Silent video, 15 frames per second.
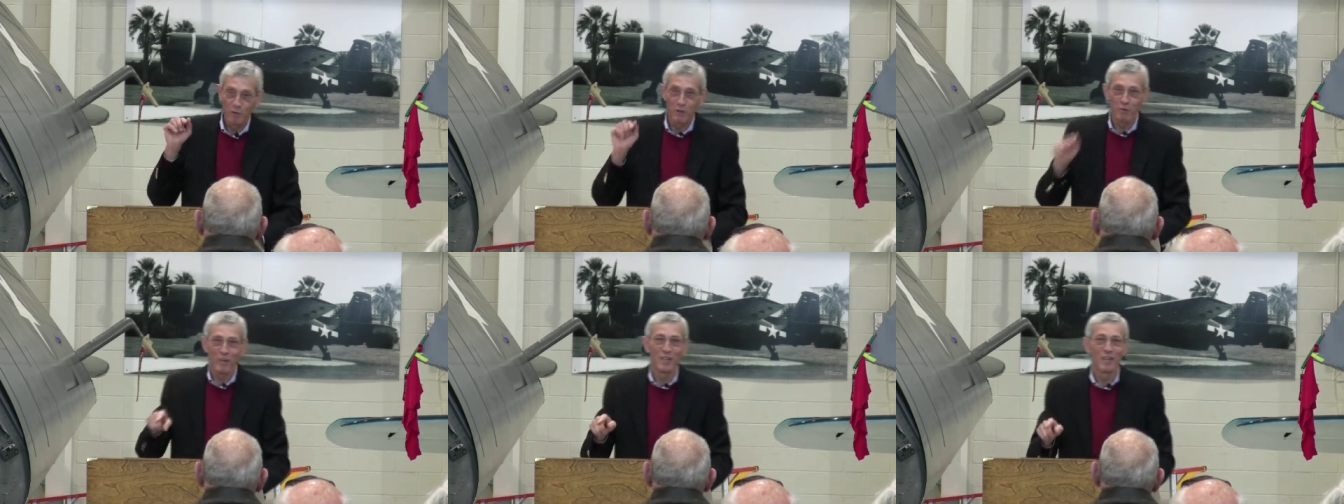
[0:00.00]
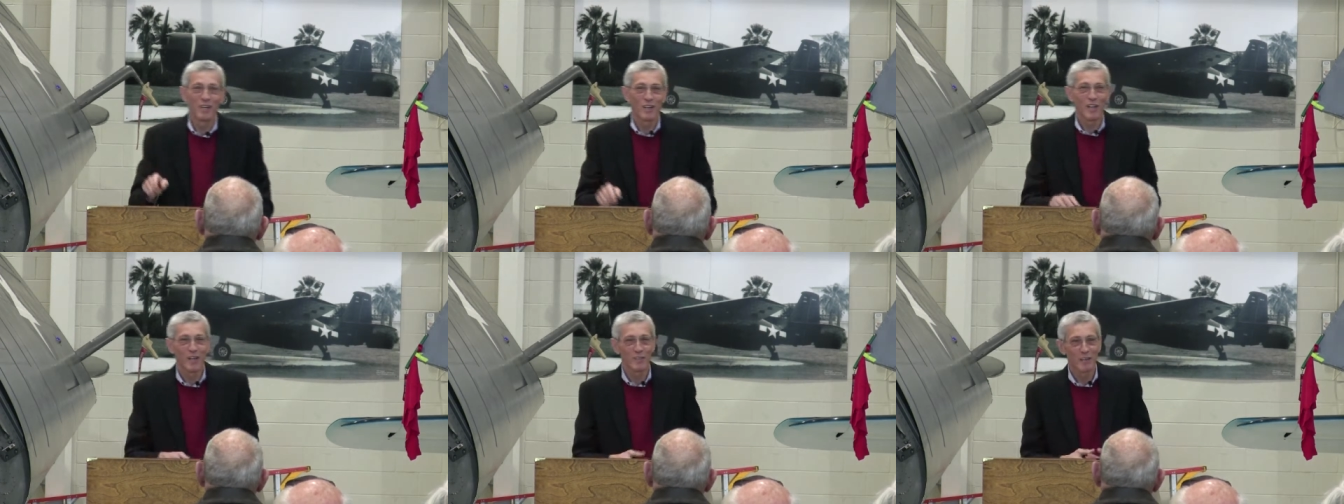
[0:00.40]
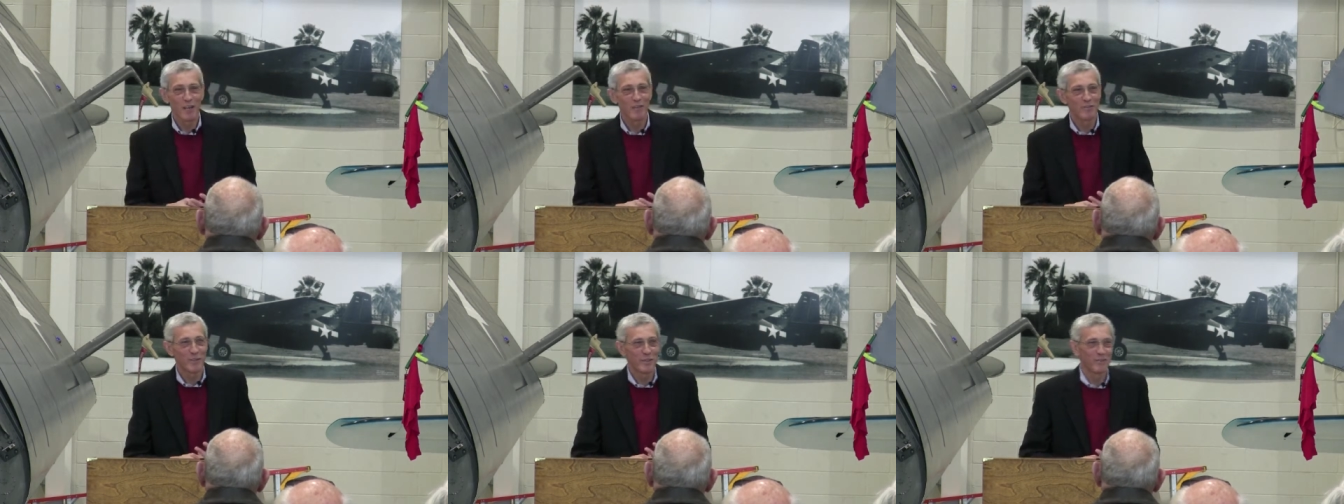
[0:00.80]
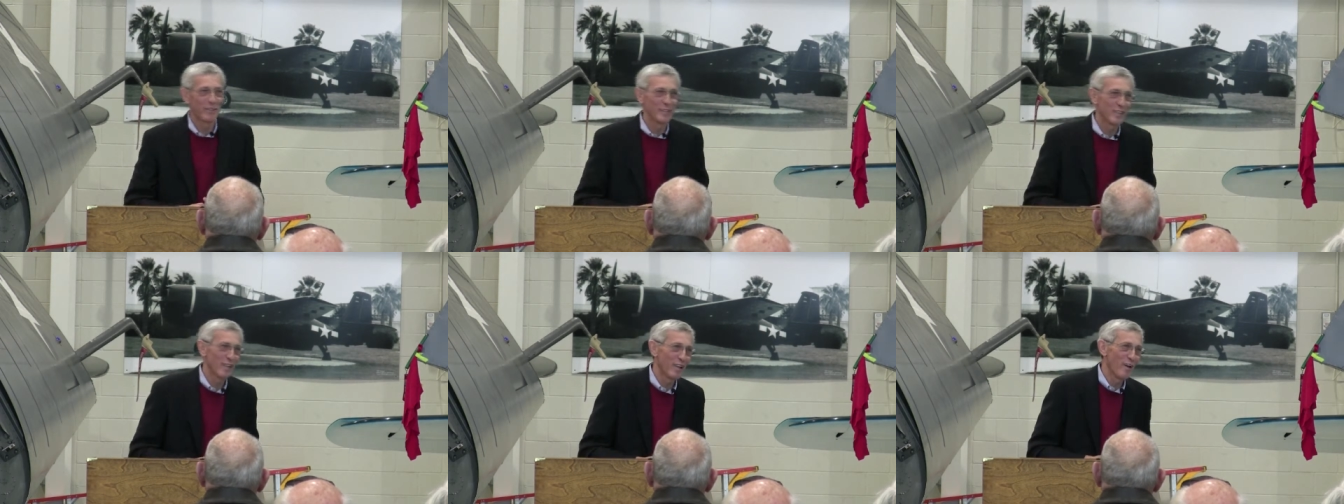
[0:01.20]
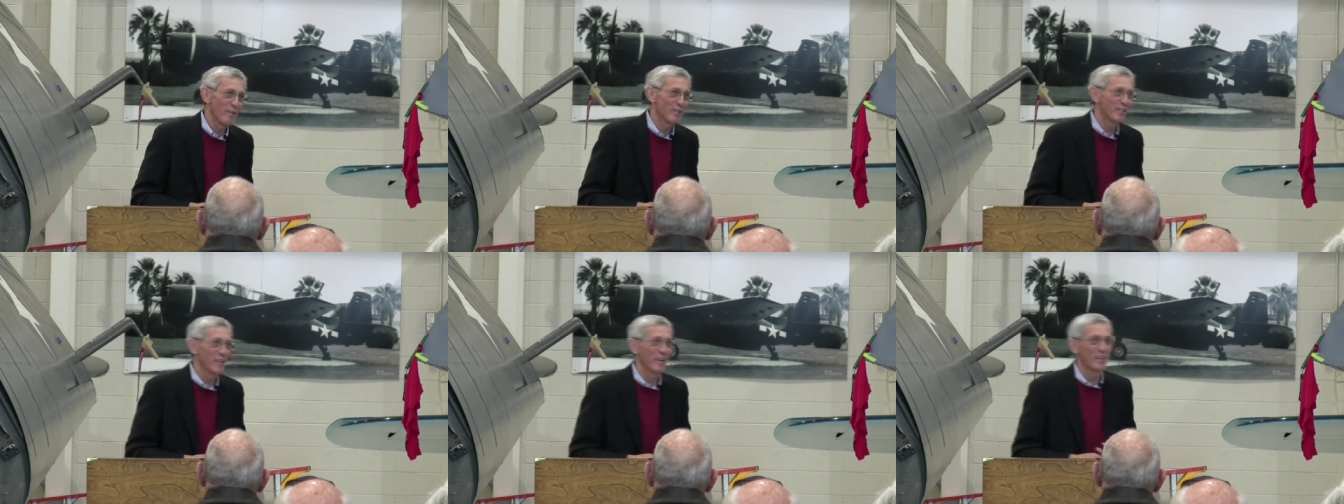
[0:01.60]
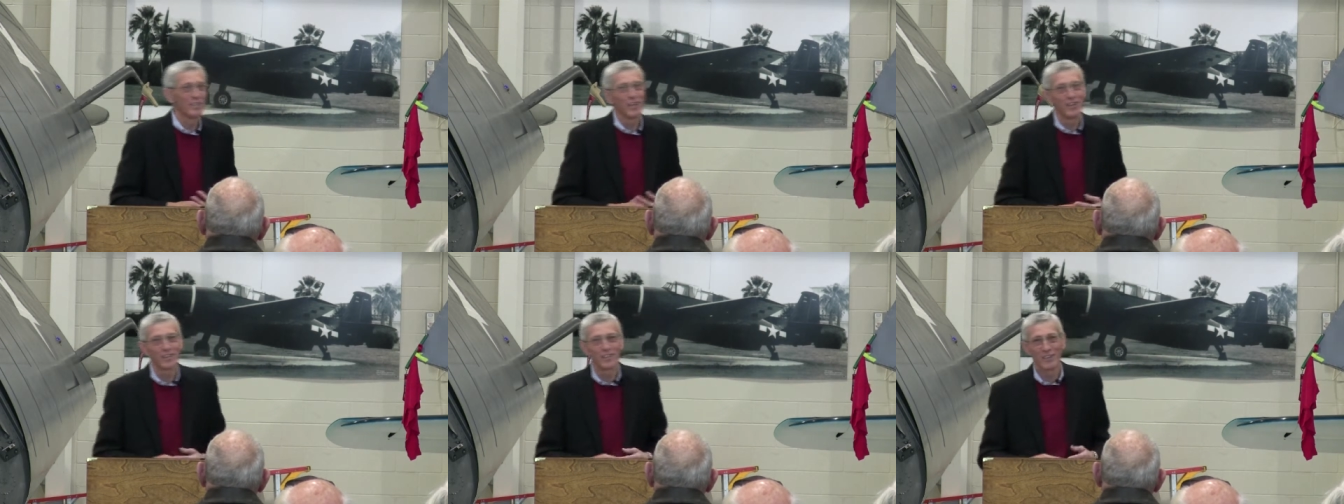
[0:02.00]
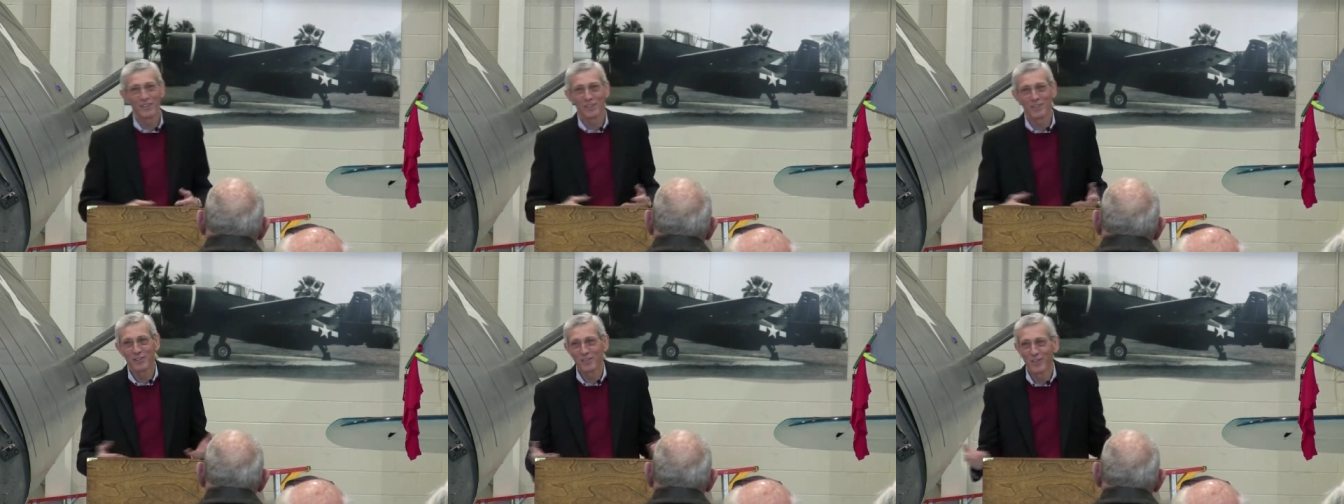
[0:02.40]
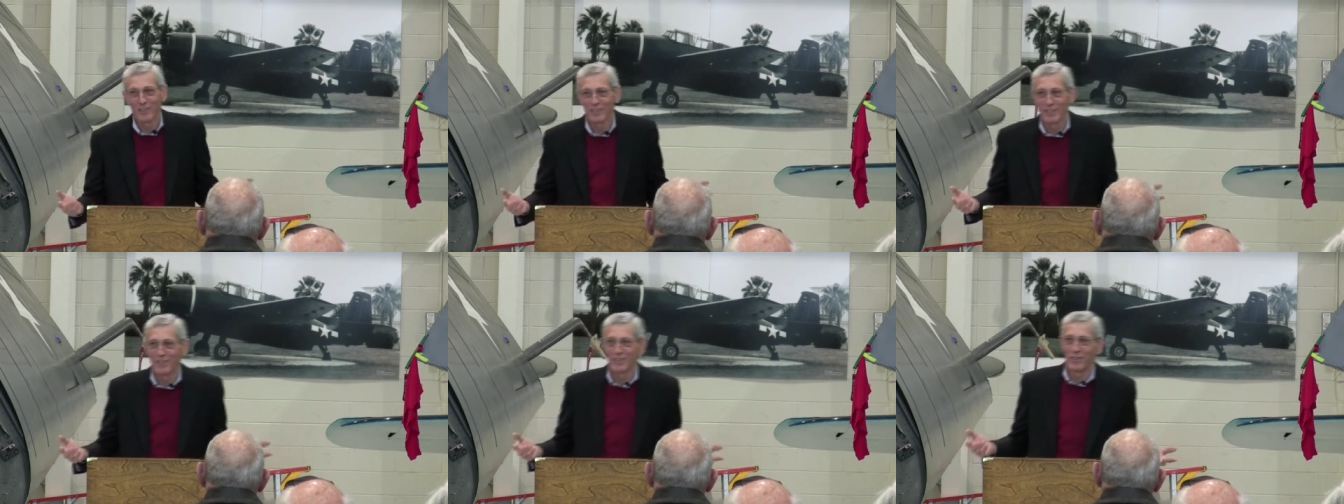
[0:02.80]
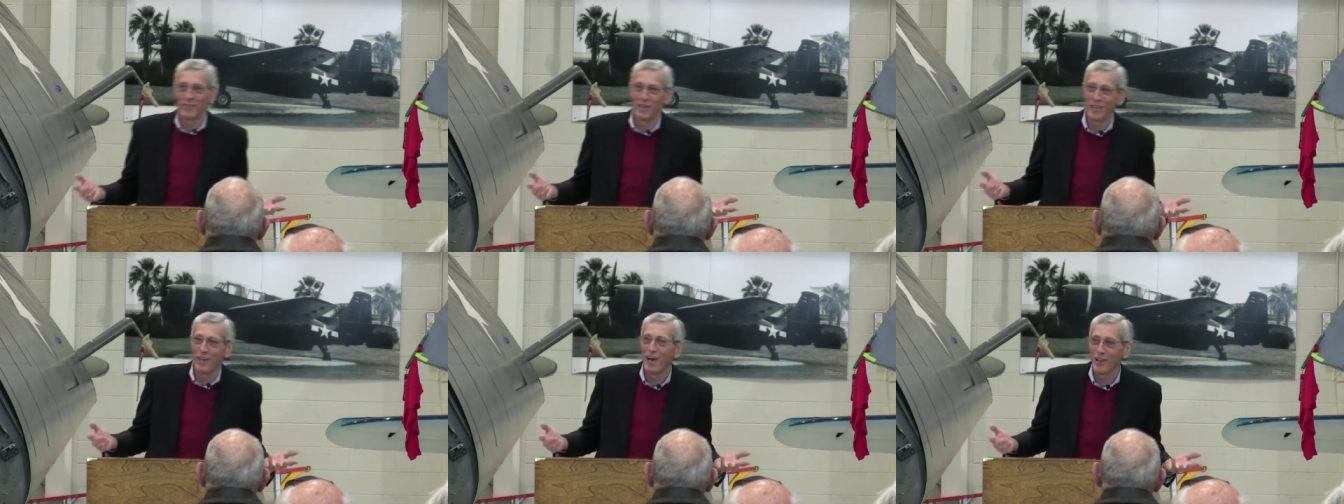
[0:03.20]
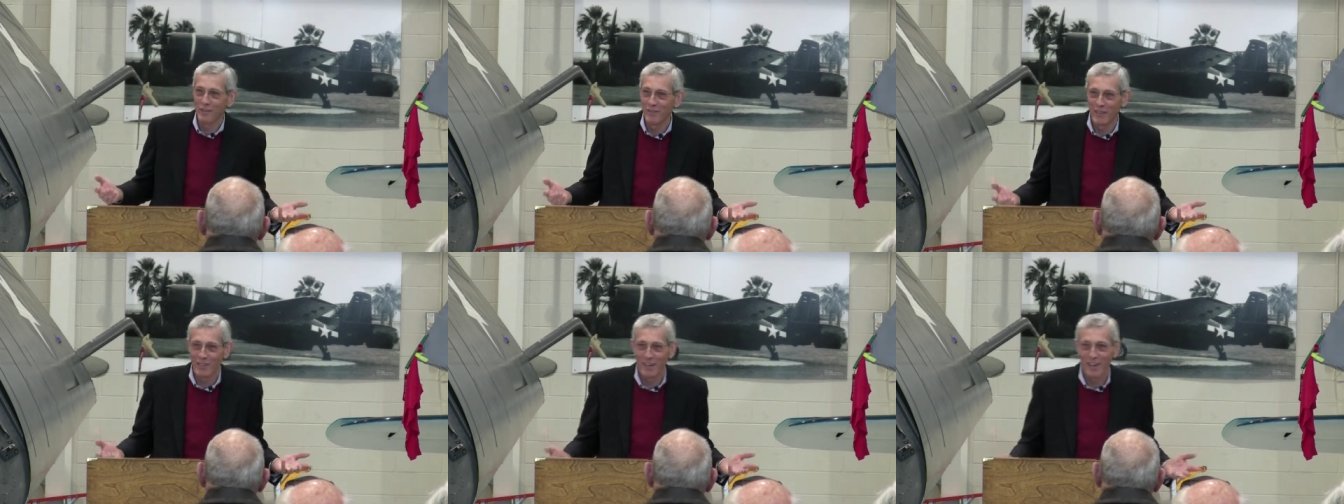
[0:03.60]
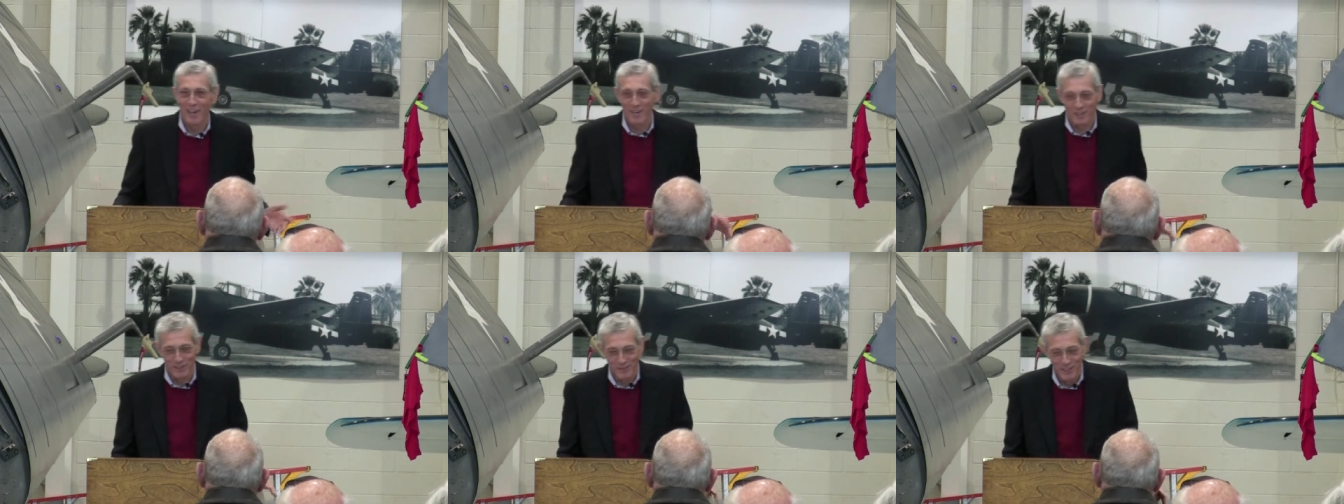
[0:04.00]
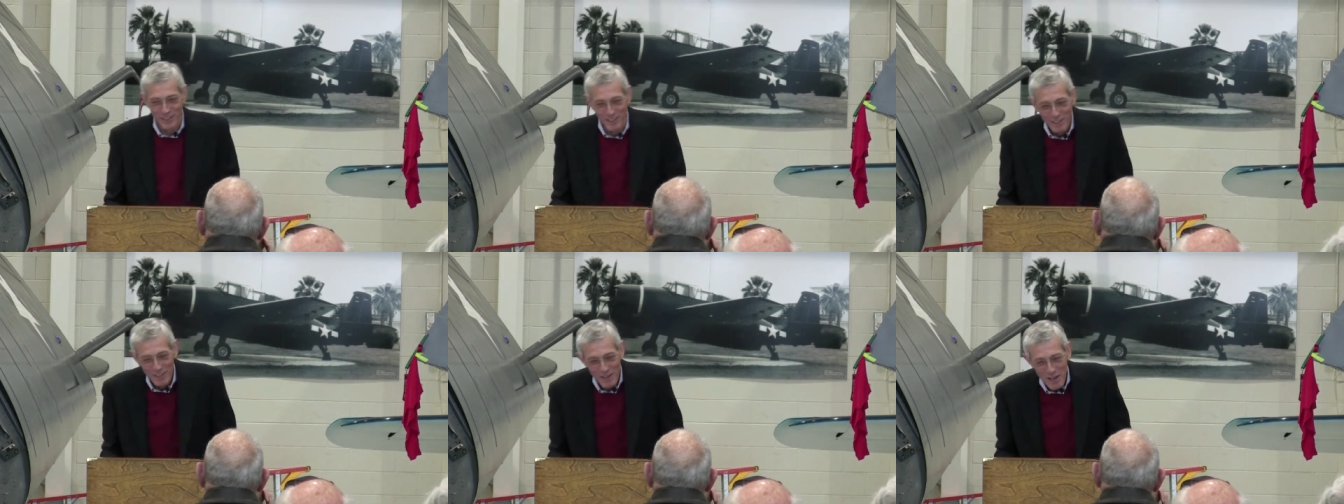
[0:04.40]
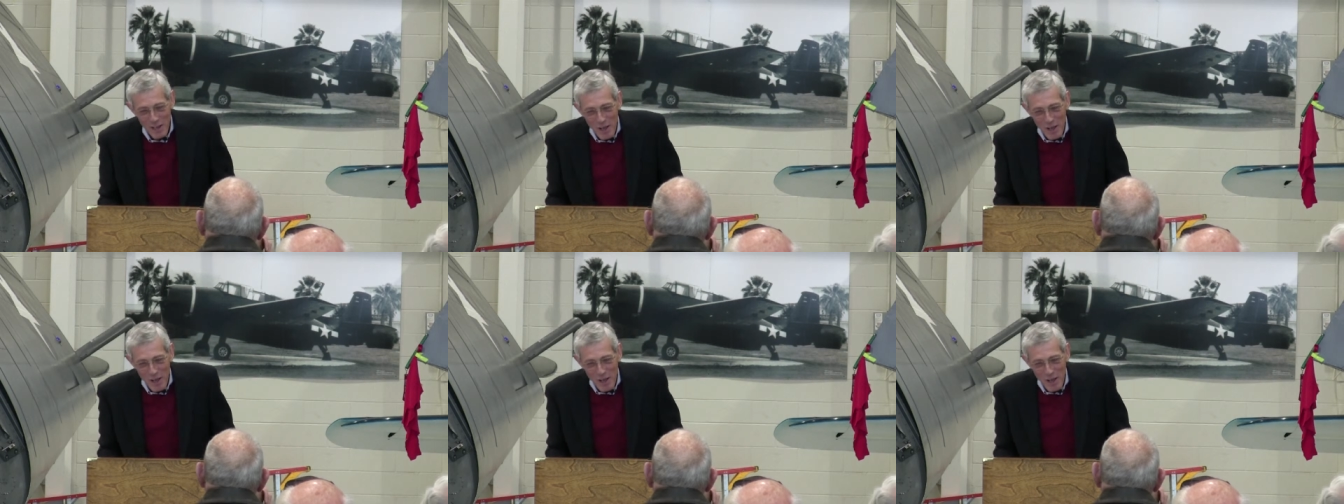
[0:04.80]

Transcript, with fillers: which went in the clouds after him, which I always thought, y'all tell the story that the zuni got him in the clouds, because